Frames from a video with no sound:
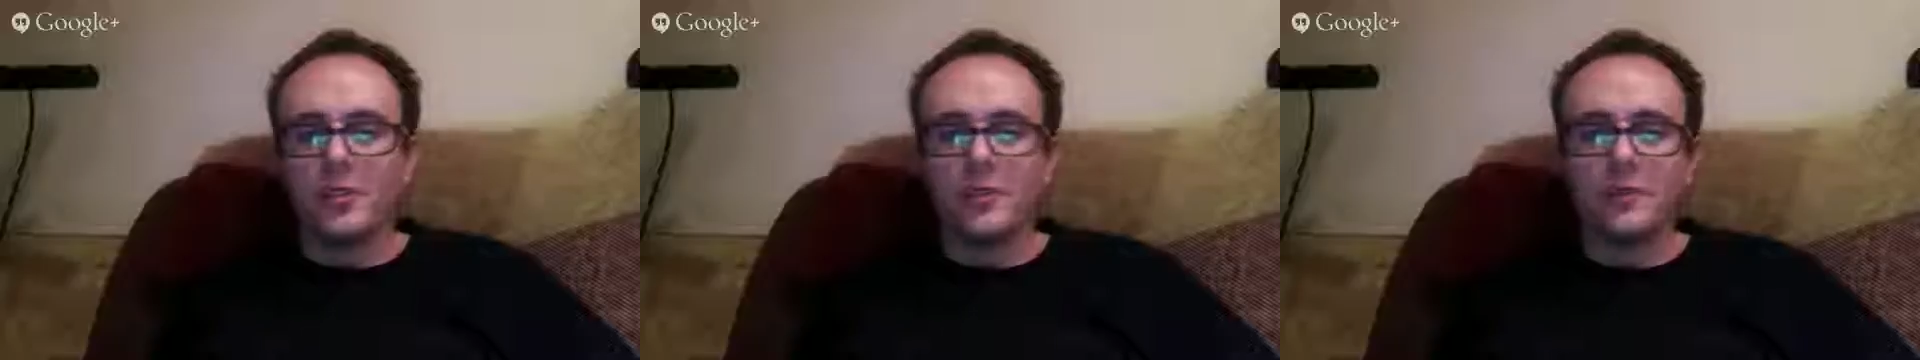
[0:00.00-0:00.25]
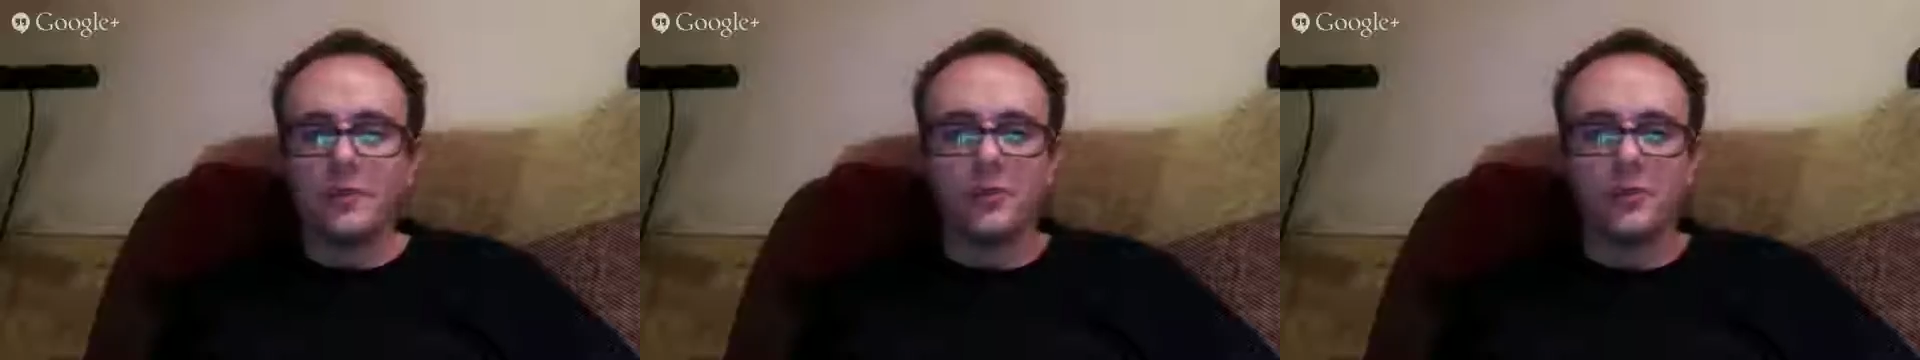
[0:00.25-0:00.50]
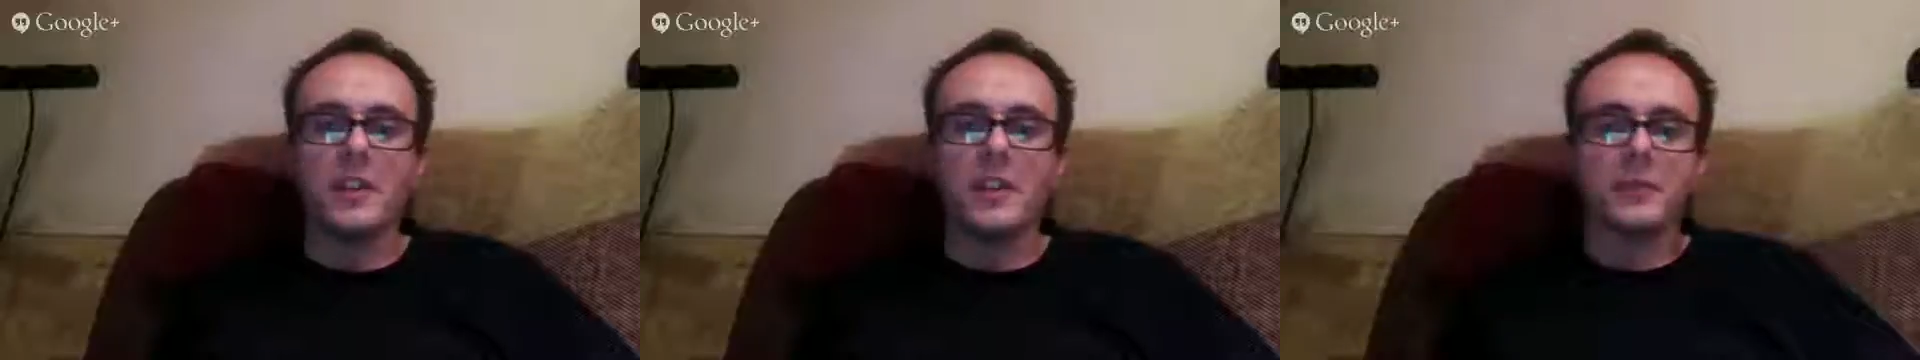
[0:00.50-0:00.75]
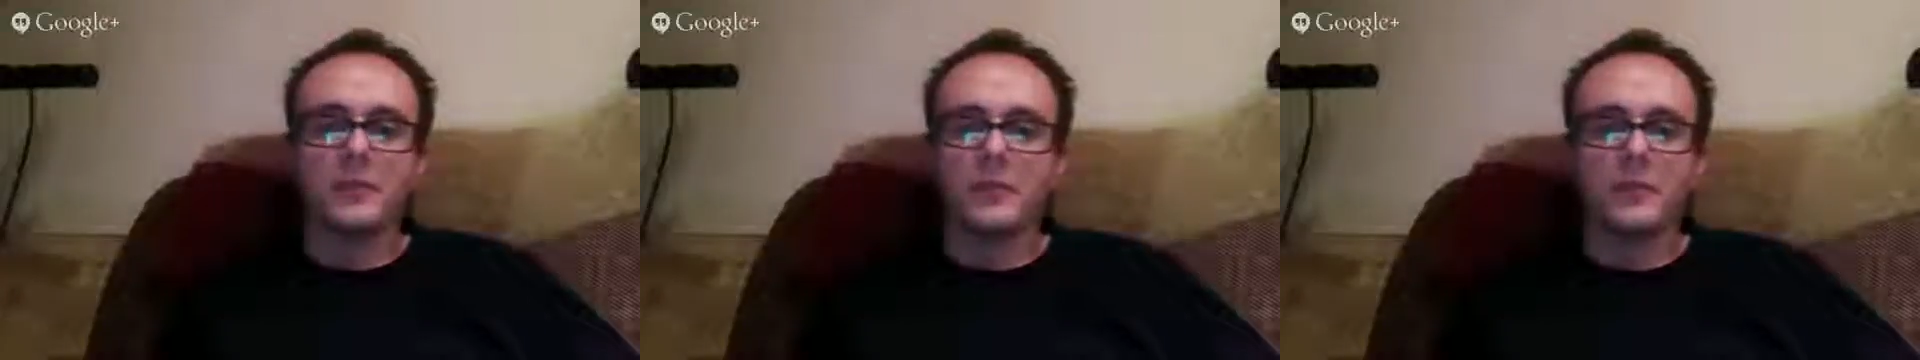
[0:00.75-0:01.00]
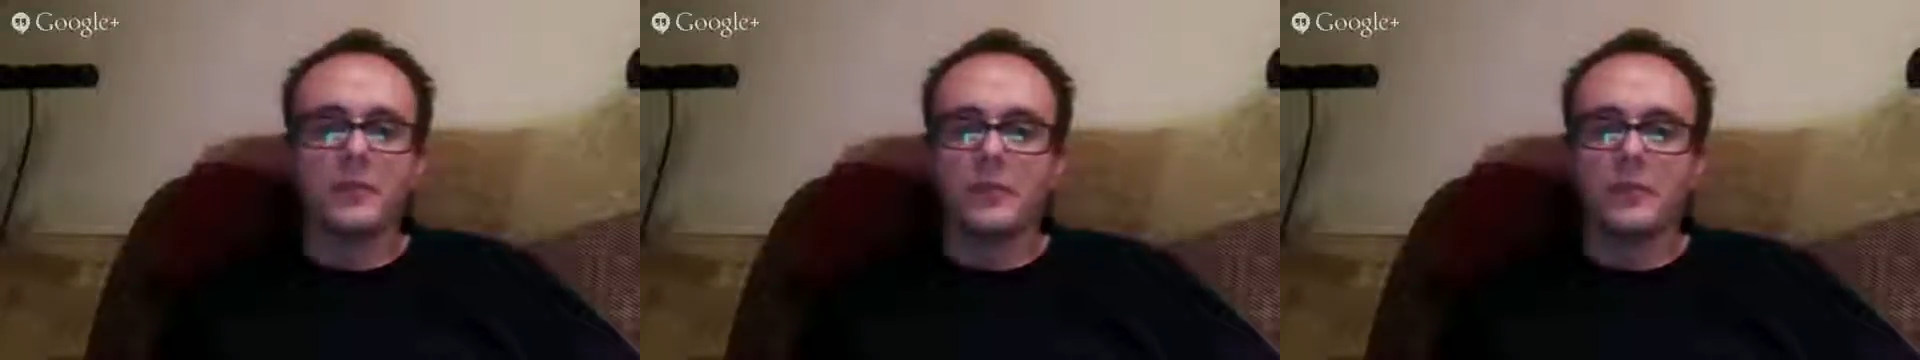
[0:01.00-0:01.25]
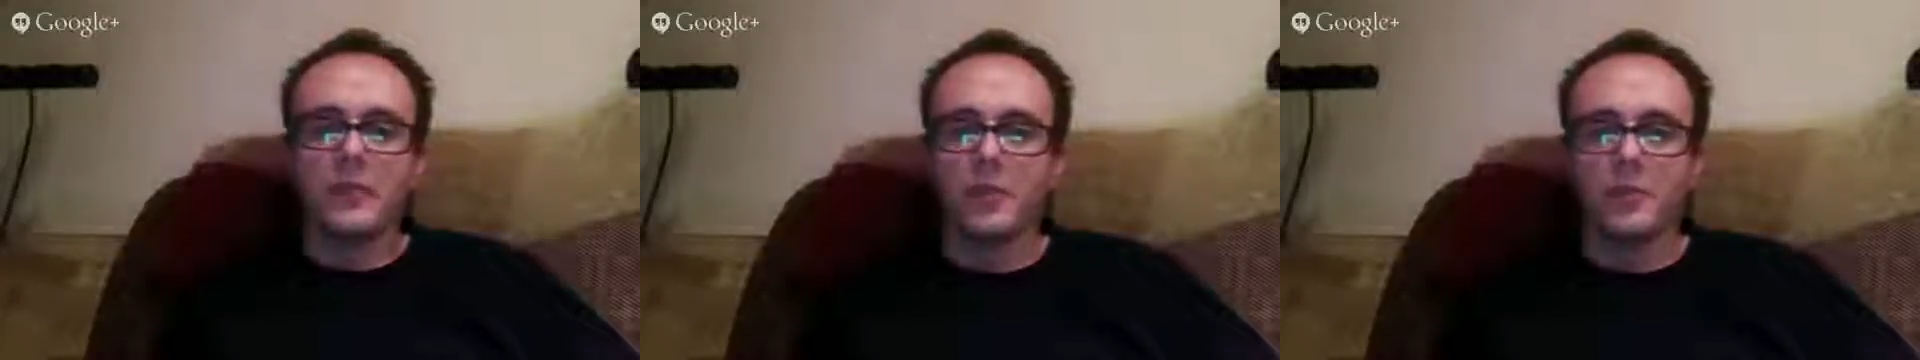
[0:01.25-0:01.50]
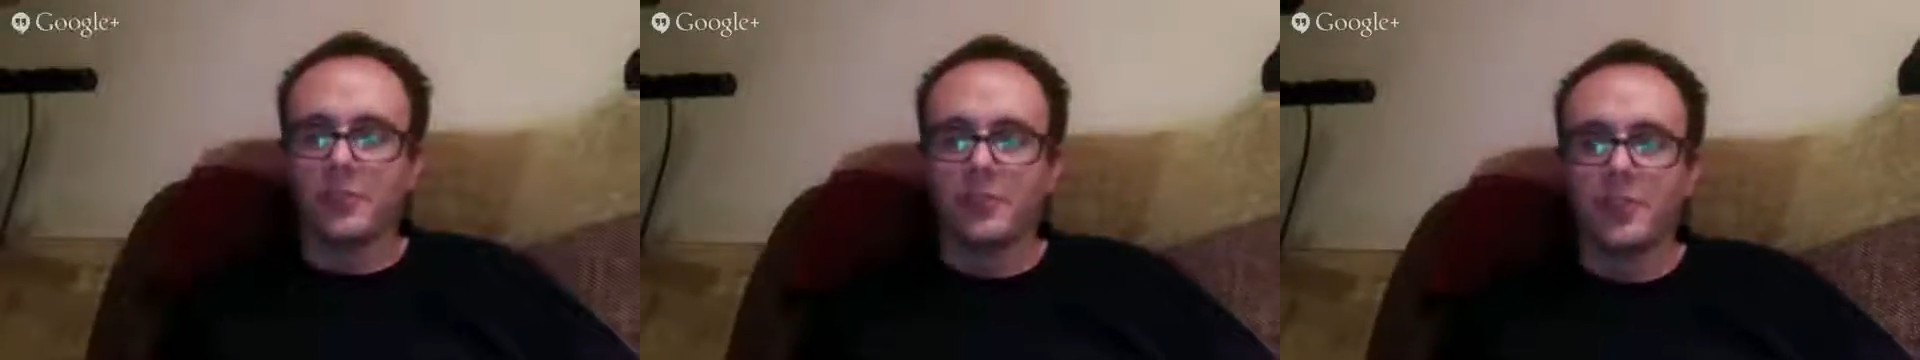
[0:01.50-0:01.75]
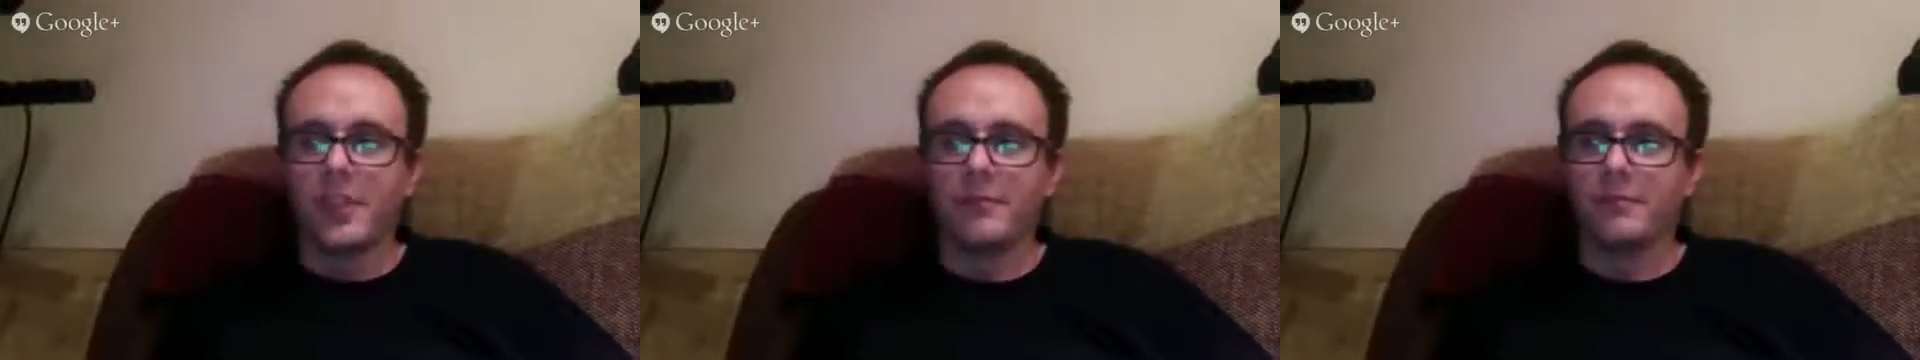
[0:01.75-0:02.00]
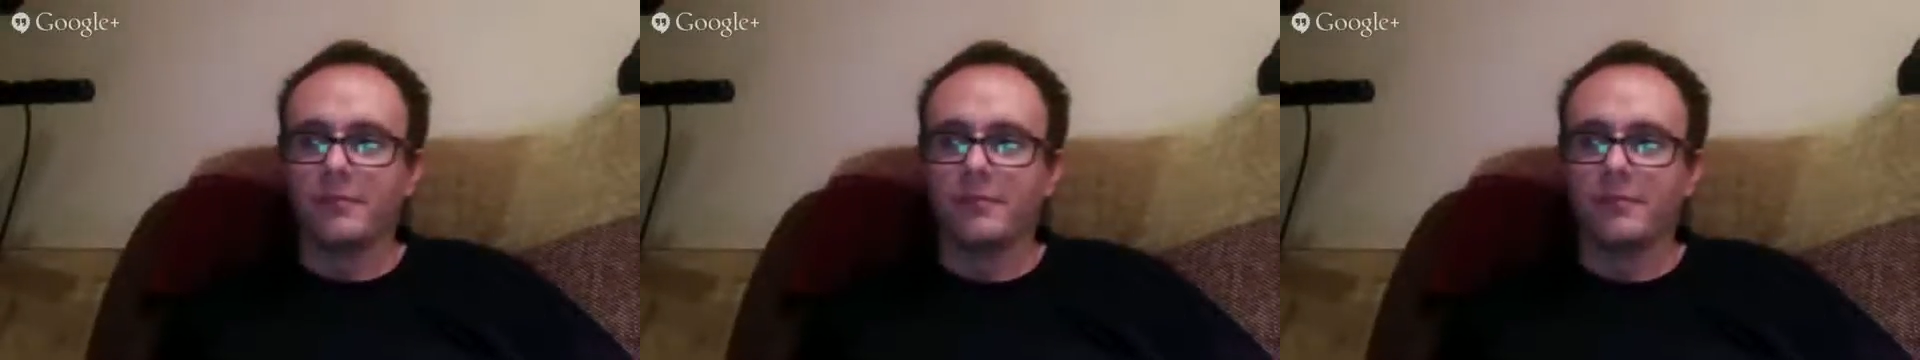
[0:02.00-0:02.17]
at all. Yeah, you couldn't just sit,